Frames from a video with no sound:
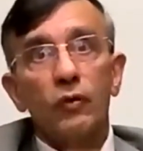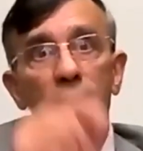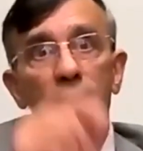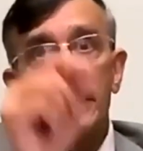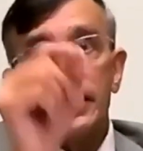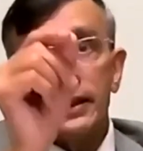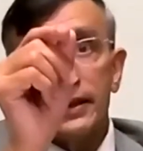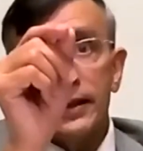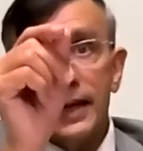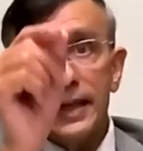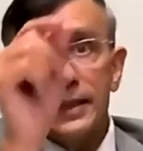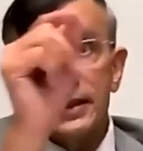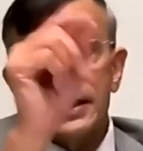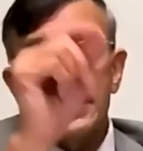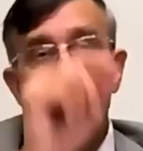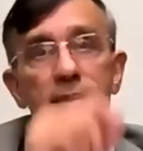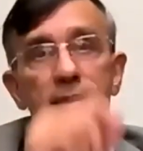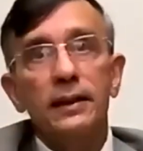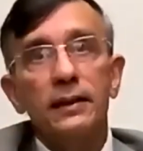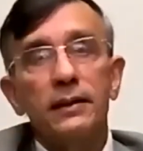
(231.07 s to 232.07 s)
one of the
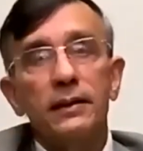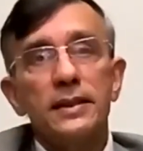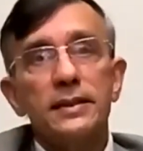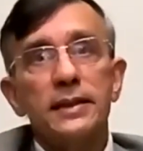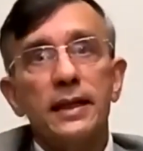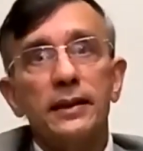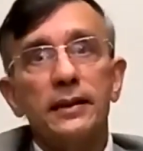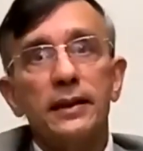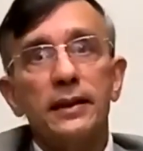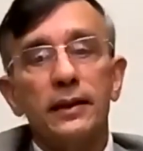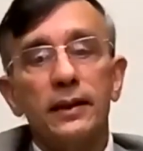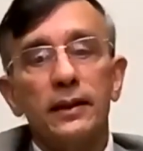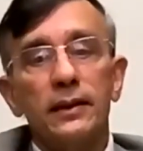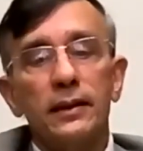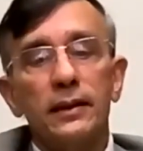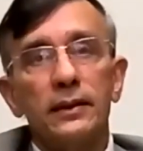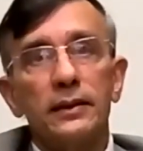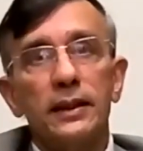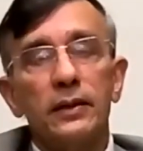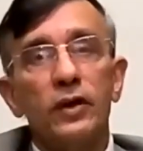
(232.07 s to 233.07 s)
greatest thinkers
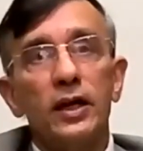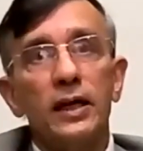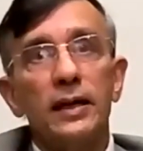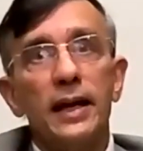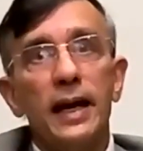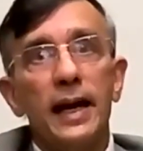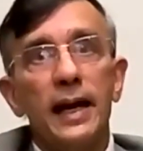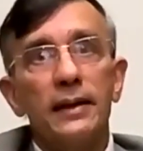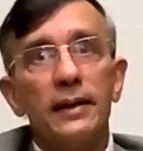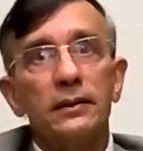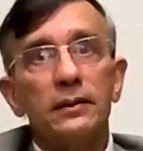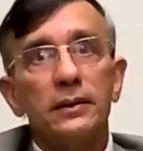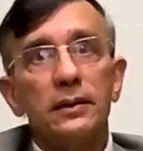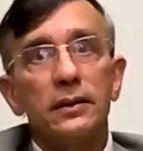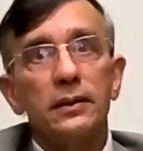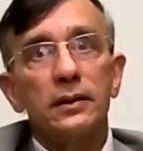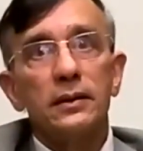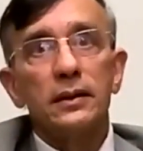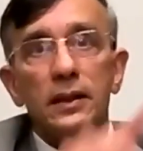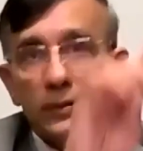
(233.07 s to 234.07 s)
that the world had,
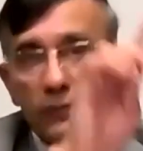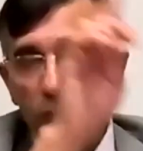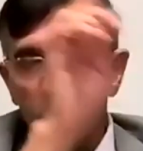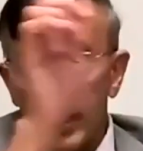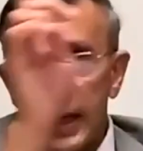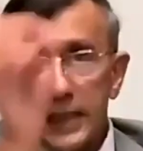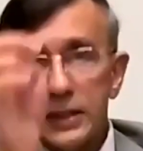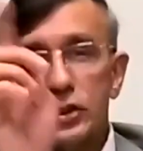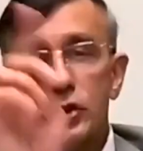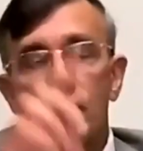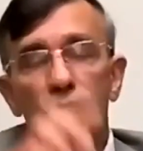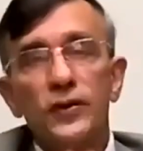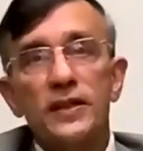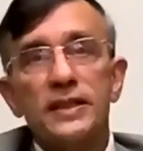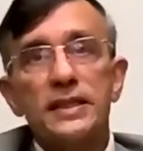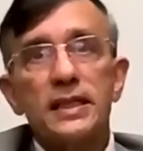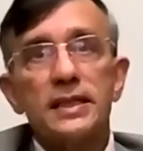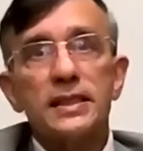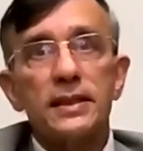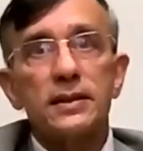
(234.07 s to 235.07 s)

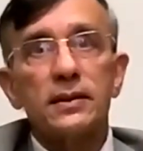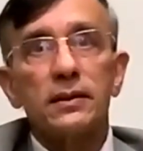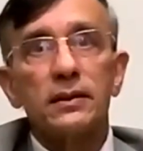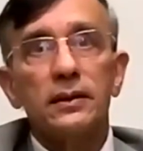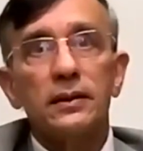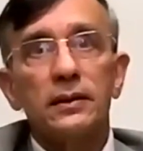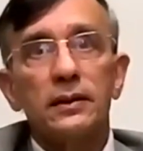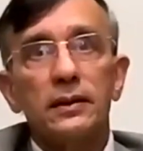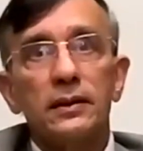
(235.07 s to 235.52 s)
astrophysicist,